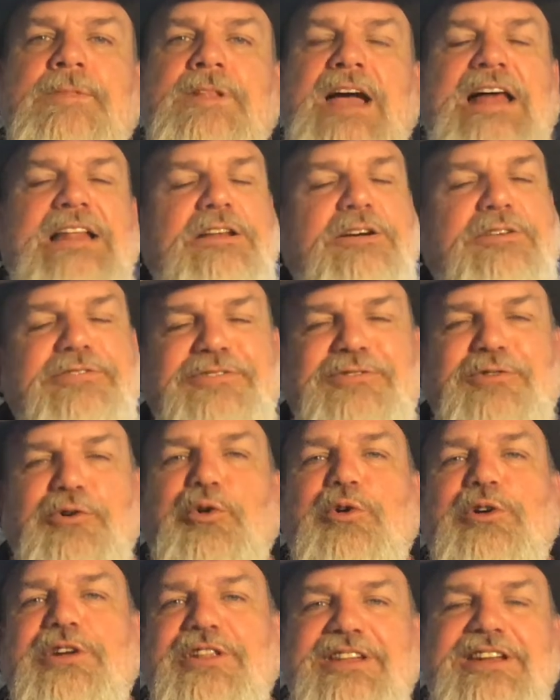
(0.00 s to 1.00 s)
I look
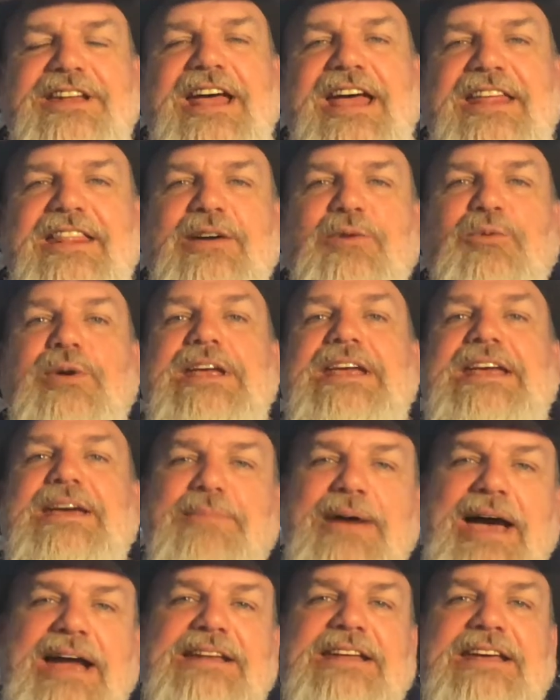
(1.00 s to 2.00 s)
forward to the day that we get
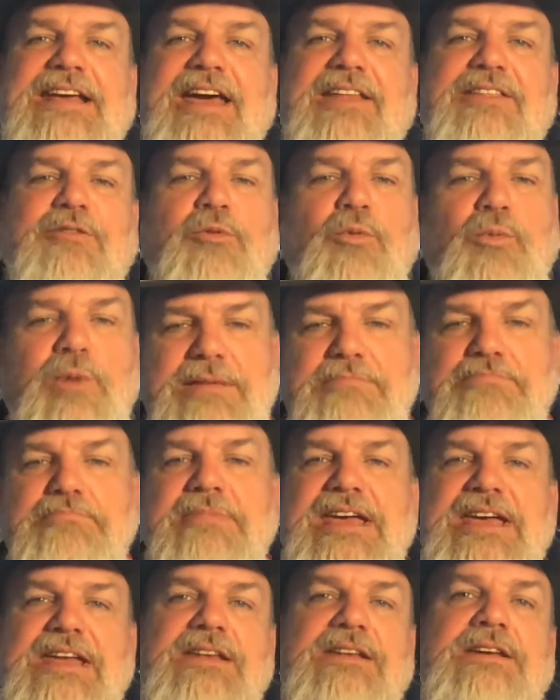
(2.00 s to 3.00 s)
back together, we
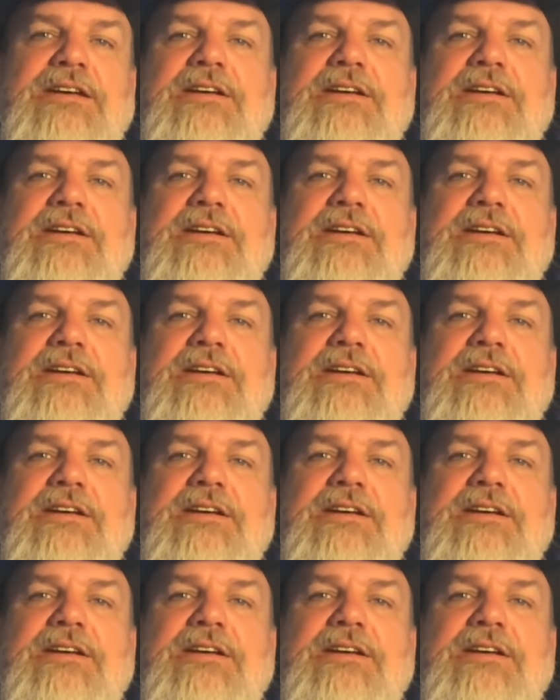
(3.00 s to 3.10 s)
meet